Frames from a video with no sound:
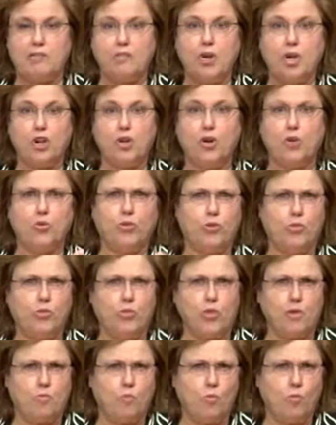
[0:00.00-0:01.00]
going to go through
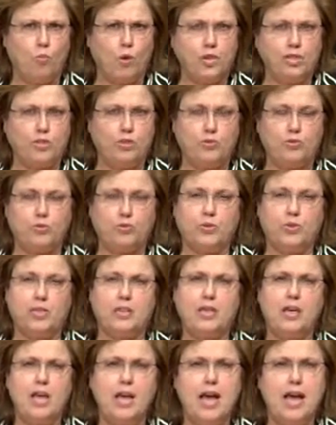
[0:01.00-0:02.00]
them, 1, 2,
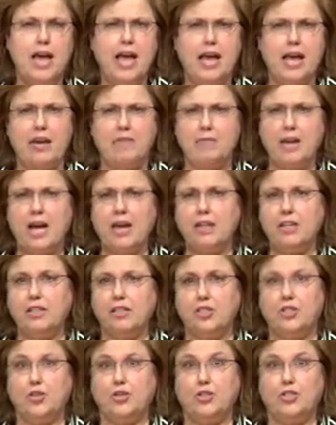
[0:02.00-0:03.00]
3. And I'm not going to
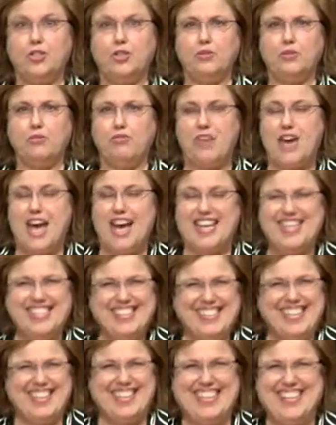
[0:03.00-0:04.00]
do it too
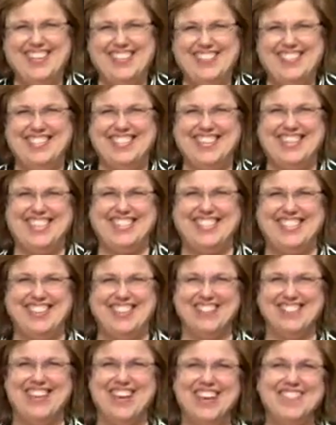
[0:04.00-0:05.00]
fast because
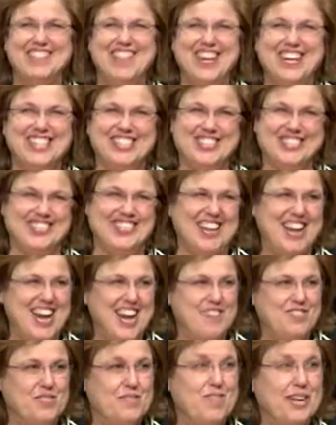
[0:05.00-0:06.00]
I want to make sure that
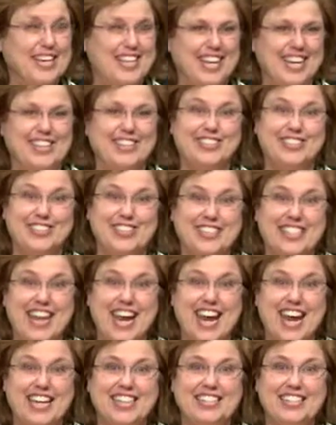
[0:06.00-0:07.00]
everybody
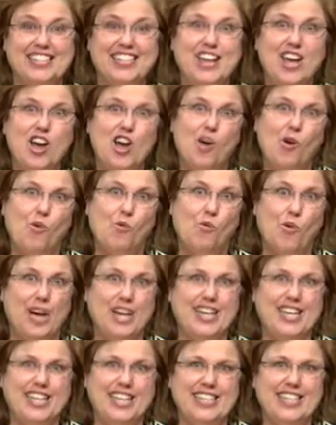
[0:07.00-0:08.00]
understands
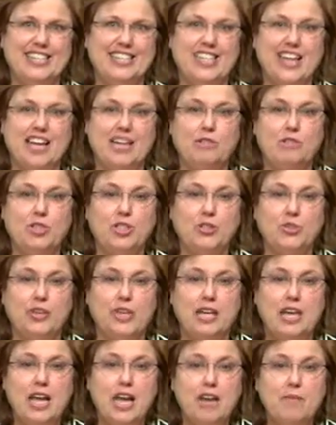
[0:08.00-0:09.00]
what it is that I'm
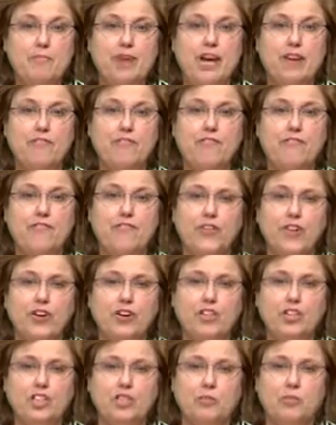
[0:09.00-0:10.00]
doing. My
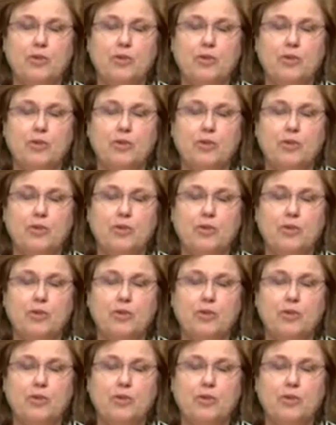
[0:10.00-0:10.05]
first